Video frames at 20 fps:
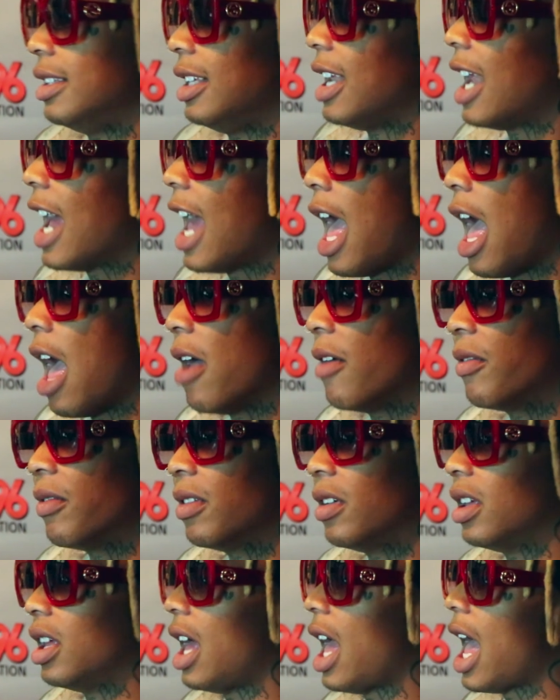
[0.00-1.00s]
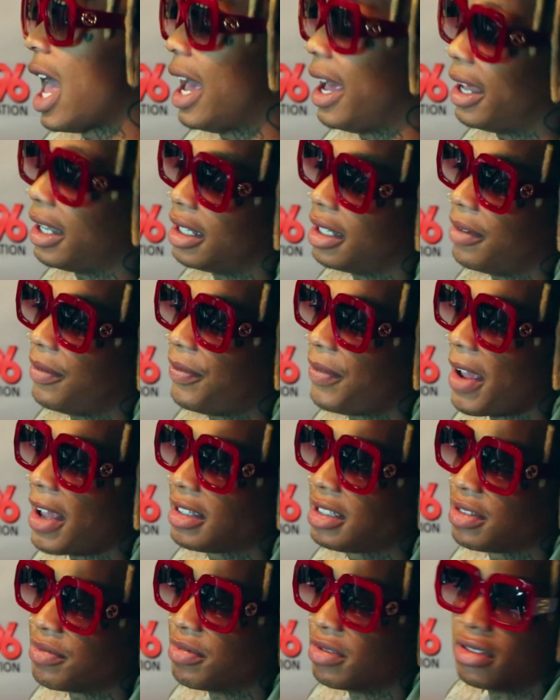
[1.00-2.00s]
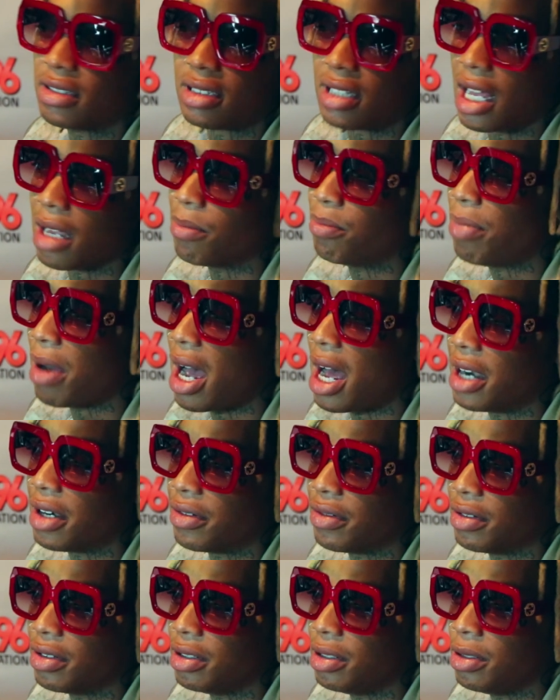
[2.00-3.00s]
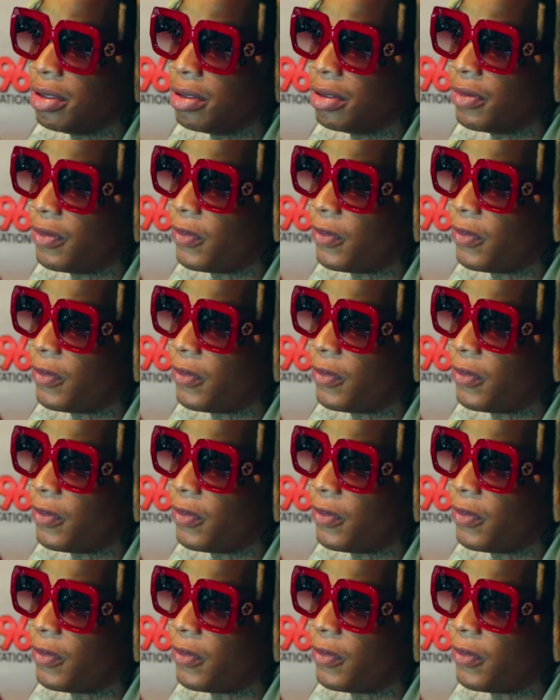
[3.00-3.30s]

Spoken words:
Then I have hella festivals like Bonnaroo,